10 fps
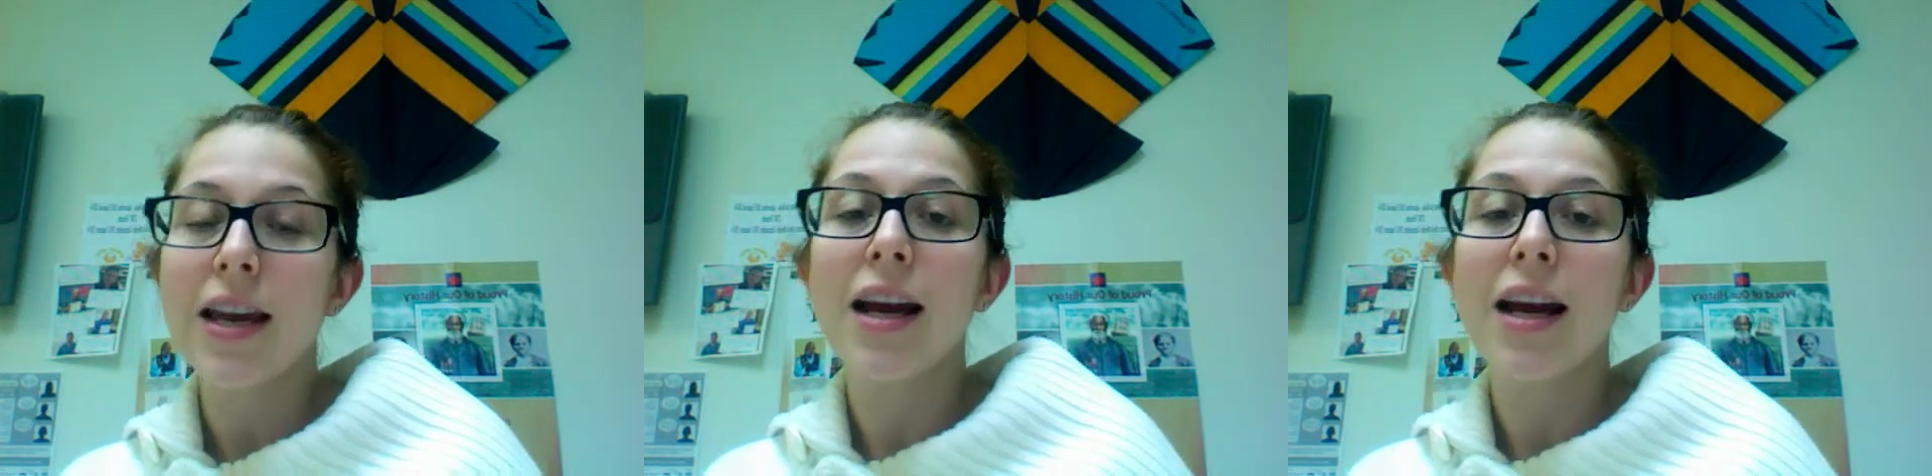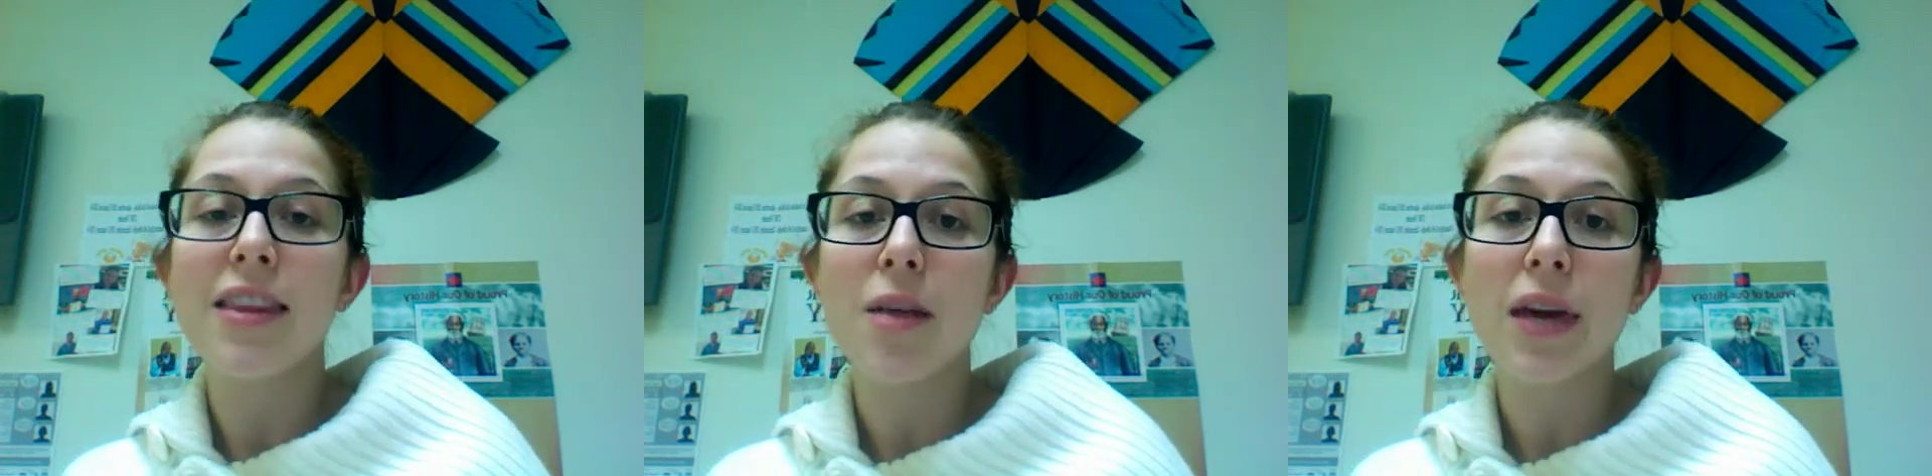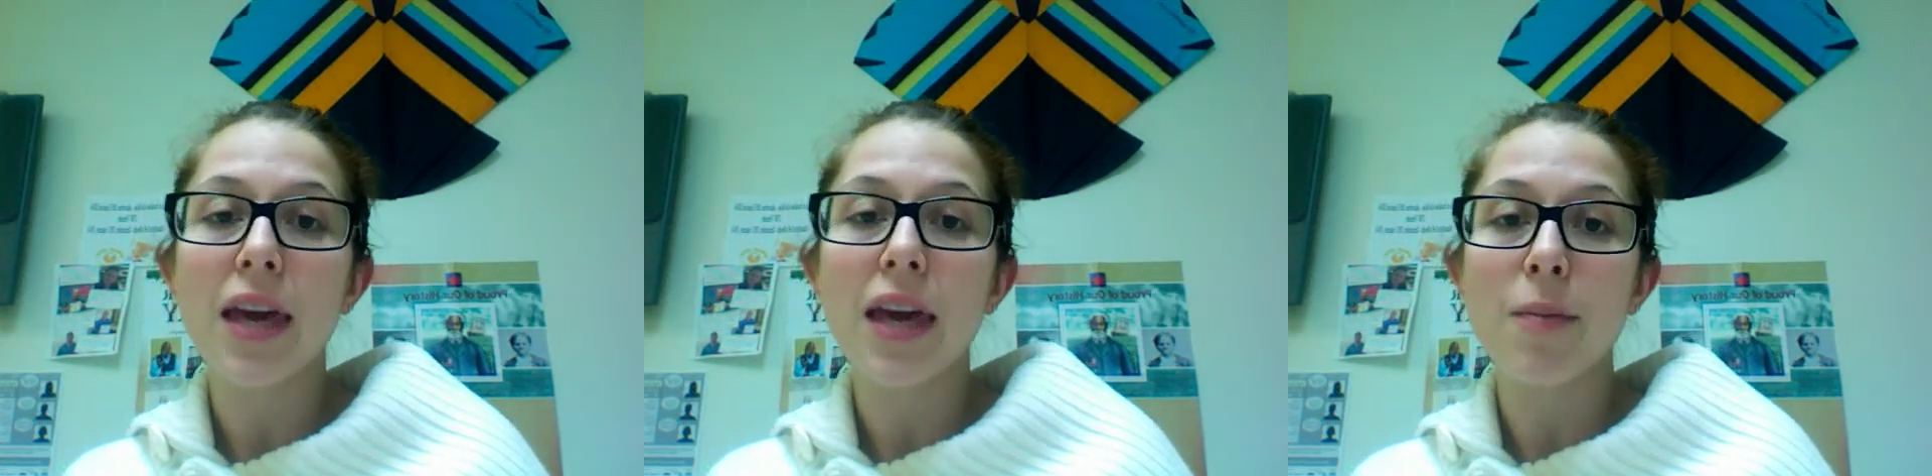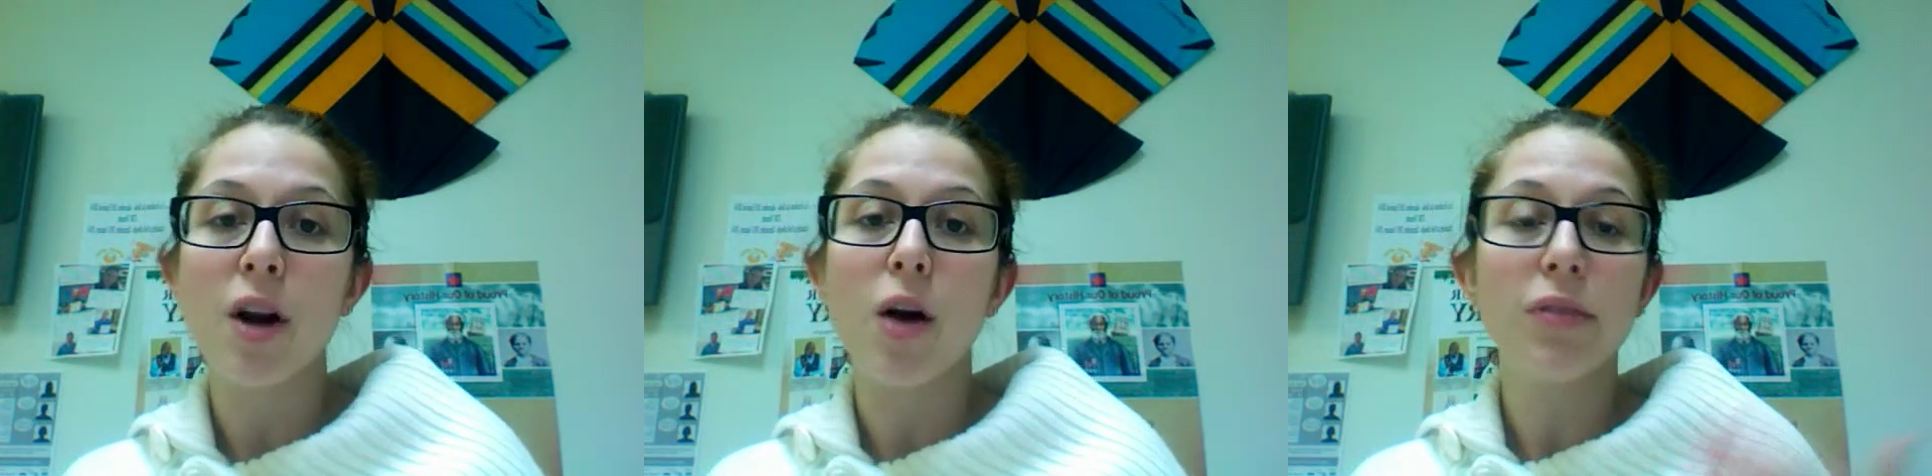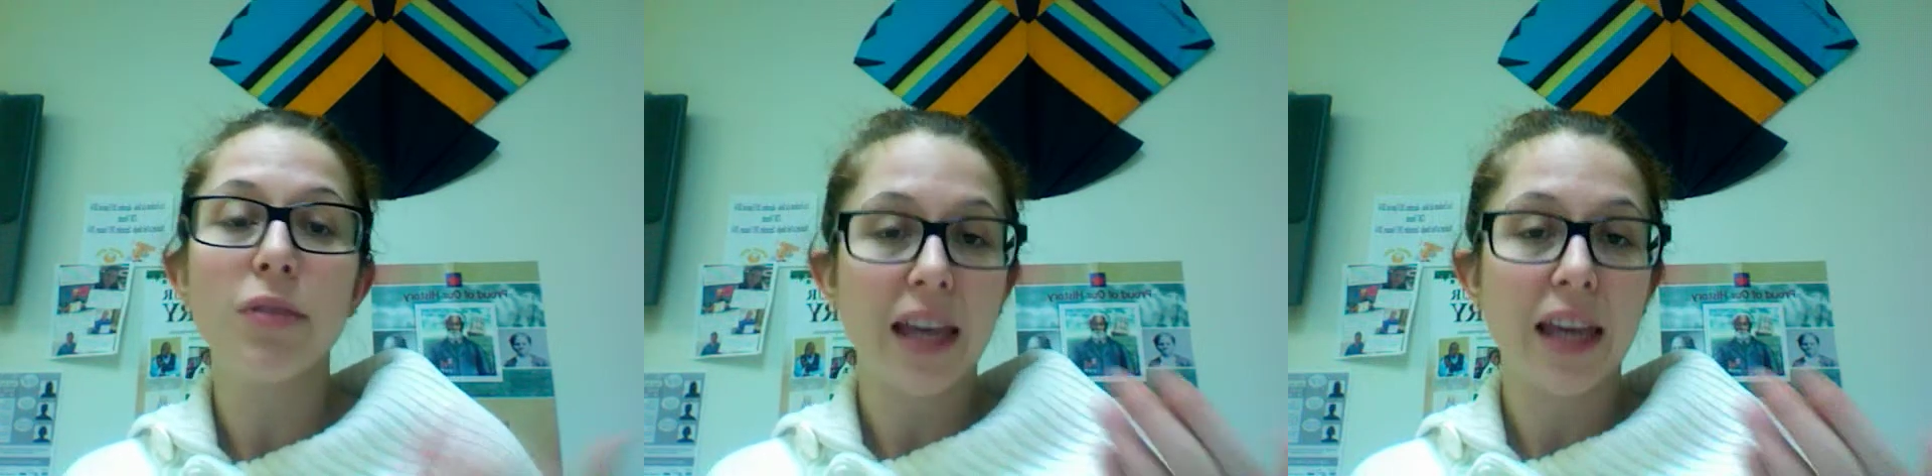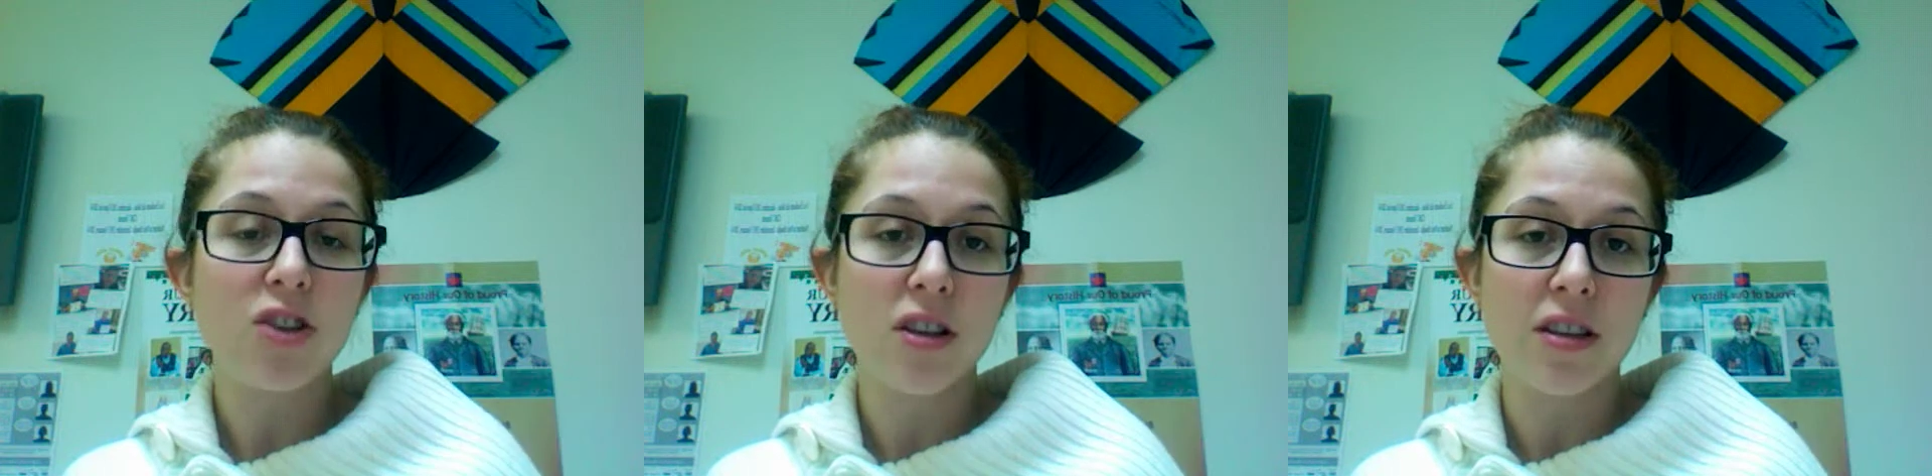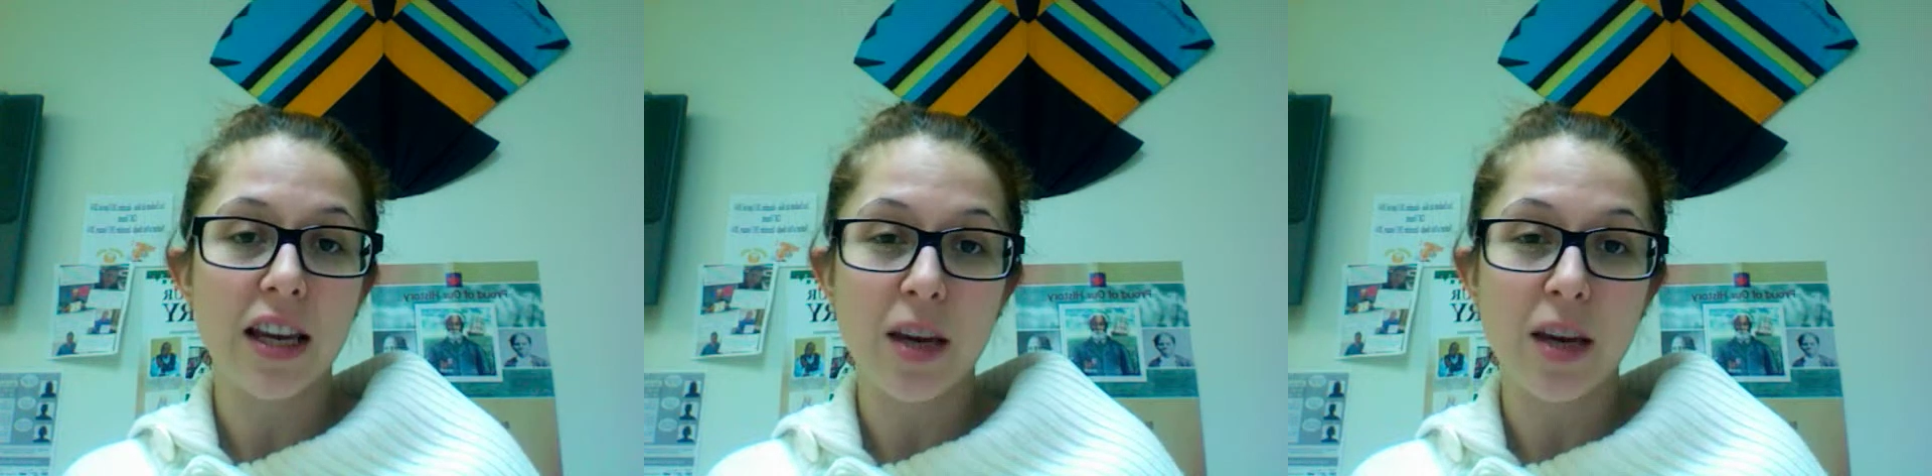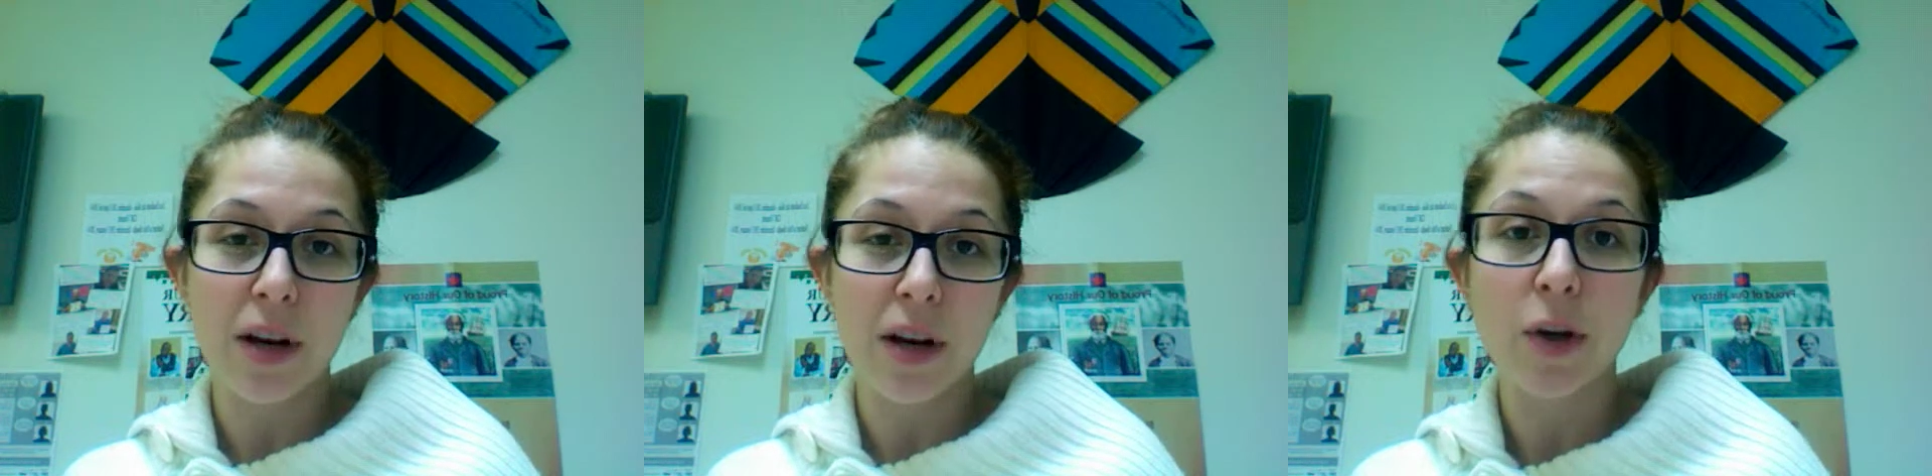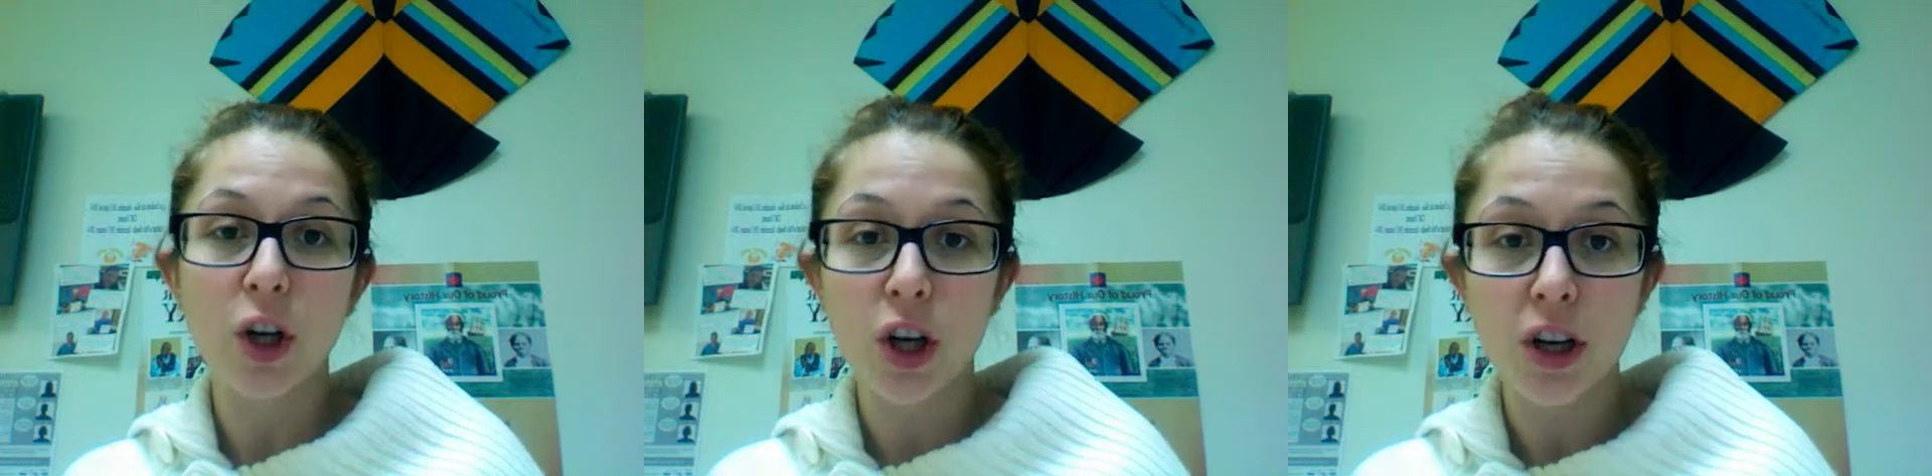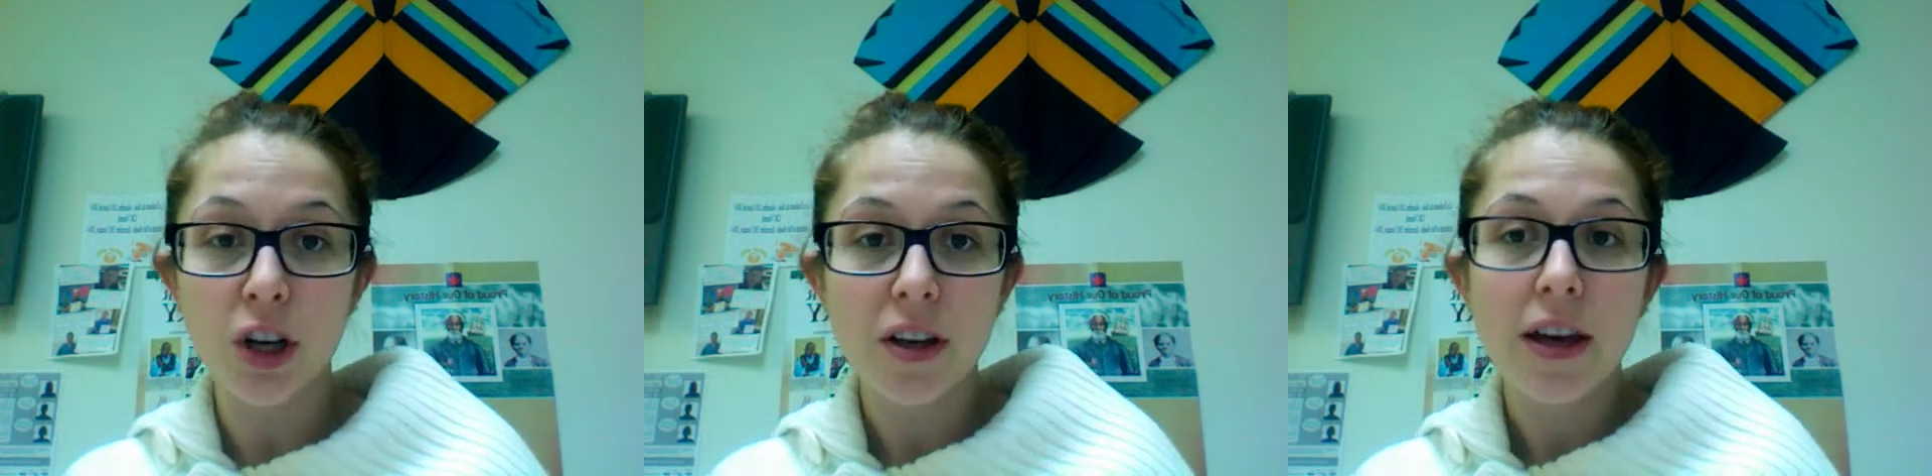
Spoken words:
And then it became an obligation that he become a cook,